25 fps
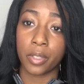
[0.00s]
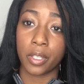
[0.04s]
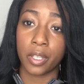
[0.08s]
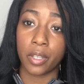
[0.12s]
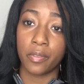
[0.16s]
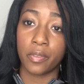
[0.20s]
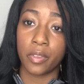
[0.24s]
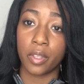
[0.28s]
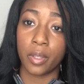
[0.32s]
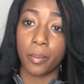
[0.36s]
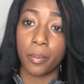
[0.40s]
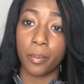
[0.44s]

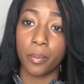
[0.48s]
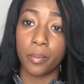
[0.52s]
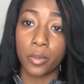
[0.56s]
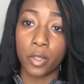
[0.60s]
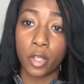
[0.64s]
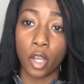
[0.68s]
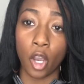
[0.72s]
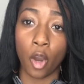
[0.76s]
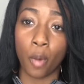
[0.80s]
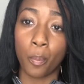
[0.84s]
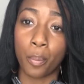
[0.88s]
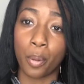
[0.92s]
give them
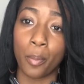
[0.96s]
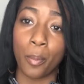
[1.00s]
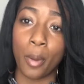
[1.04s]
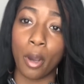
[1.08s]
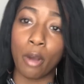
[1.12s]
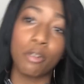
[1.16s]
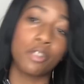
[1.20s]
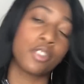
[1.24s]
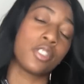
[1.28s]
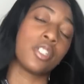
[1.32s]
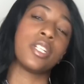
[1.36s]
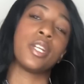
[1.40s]
your
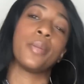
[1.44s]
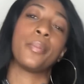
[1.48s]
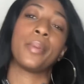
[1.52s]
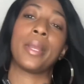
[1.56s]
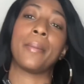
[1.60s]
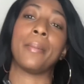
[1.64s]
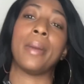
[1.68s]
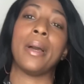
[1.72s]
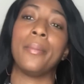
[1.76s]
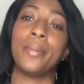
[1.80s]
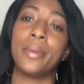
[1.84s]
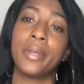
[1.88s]
promotion to pay
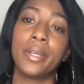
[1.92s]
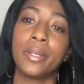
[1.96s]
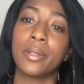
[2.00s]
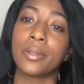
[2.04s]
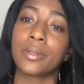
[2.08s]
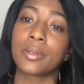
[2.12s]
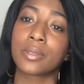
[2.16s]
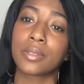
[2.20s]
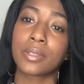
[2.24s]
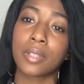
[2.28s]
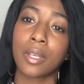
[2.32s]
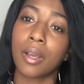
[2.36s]
my
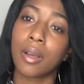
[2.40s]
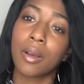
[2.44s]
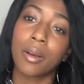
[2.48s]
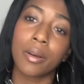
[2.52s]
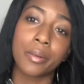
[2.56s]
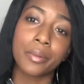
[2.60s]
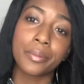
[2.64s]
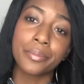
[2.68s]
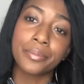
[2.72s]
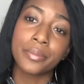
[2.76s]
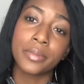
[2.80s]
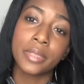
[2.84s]
bills.
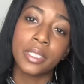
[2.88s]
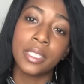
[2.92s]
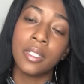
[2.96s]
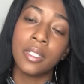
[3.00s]
So